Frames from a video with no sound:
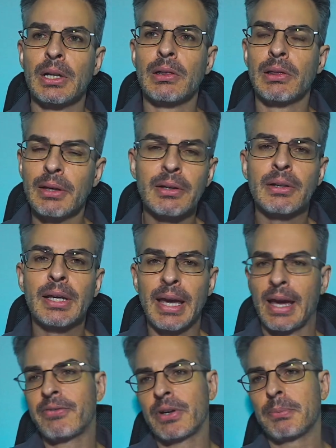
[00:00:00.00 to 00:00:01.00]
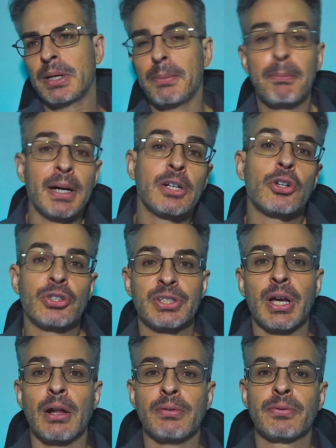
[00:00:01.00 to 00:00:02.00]
literally everybody but
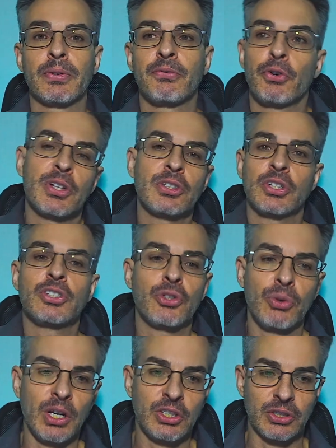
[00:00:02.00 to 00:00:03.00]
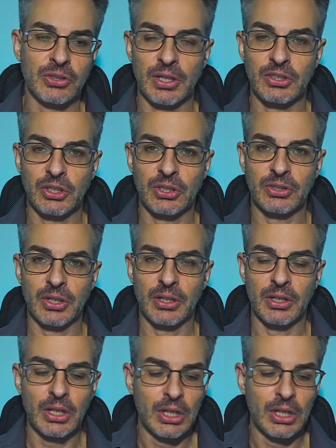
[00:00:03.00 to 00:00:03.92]
herself for the situation that she is in.